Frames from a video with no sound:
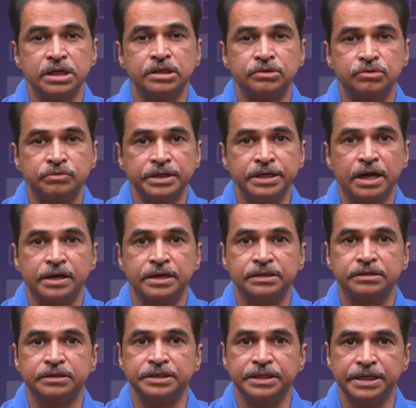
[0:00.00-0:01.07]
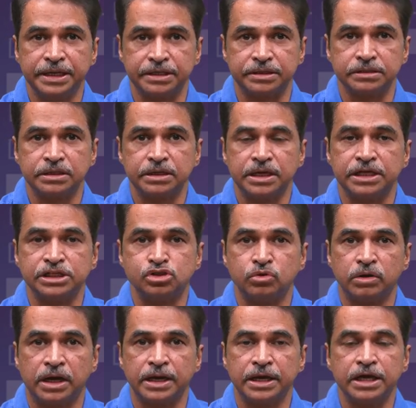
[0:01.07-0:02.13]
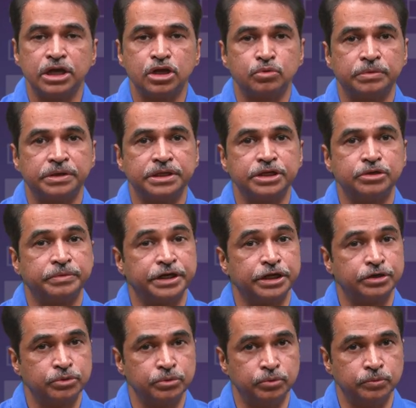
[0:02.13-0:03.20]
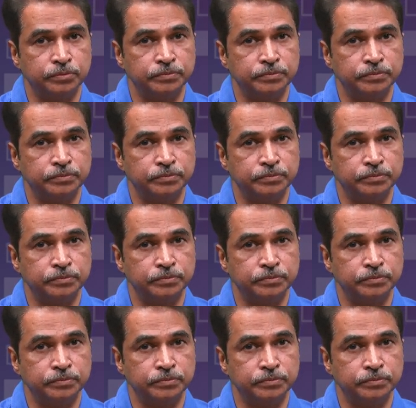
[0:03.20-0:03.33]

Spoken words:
338 in July 2022.